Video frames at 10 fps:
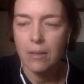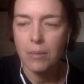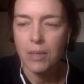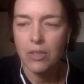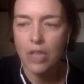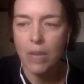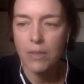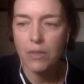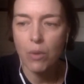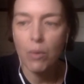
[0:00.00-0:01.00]
But the
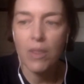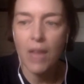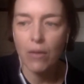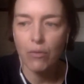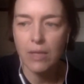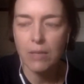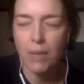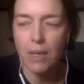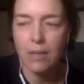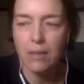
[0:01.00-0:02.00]
Germans were without
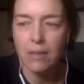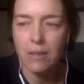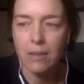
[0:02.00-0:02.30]
respite.